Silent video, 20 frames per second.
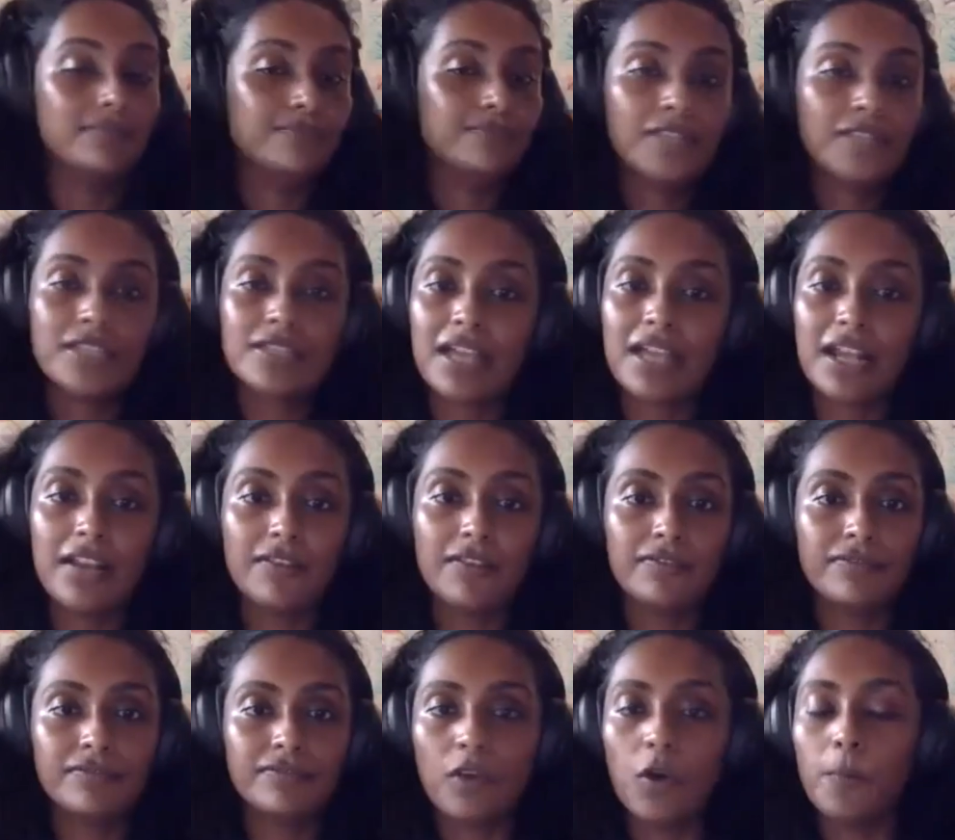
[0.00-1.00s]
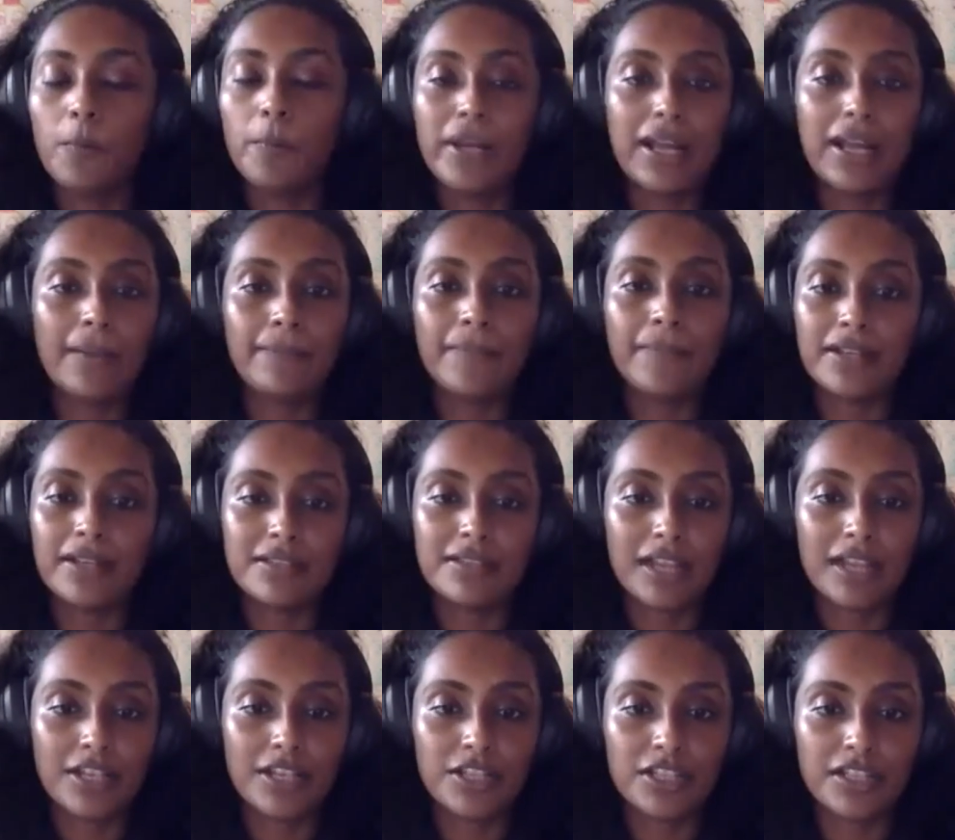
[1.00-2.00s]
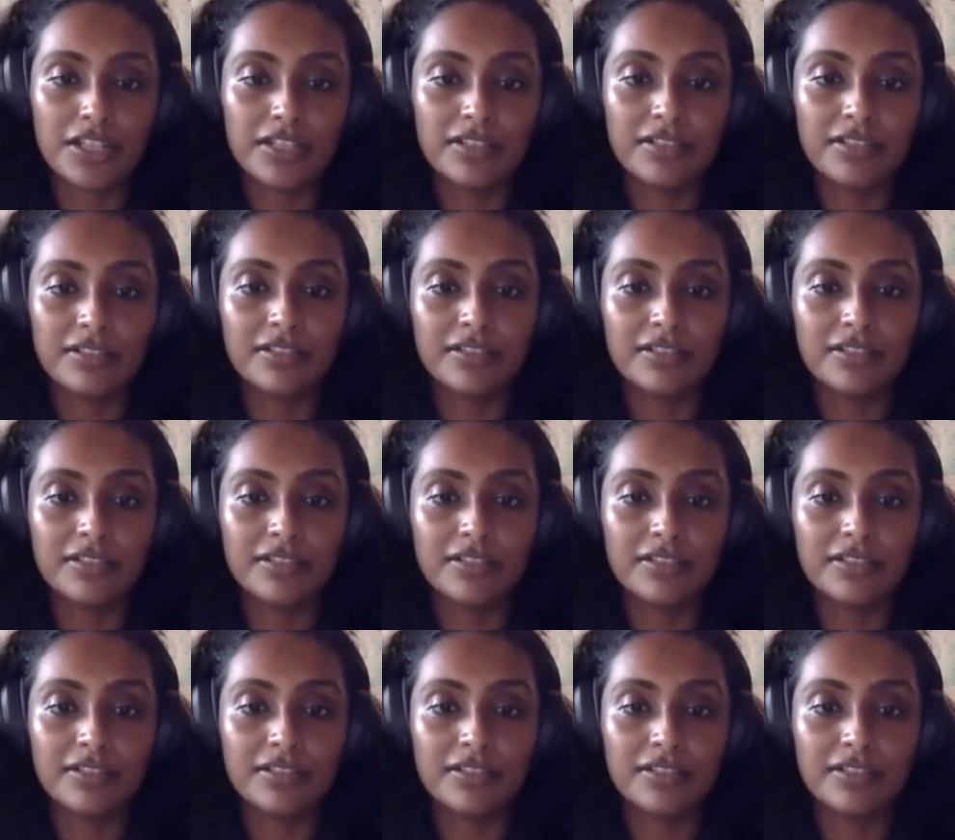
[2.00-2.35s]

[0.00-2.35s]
Just kind of open up that discussion.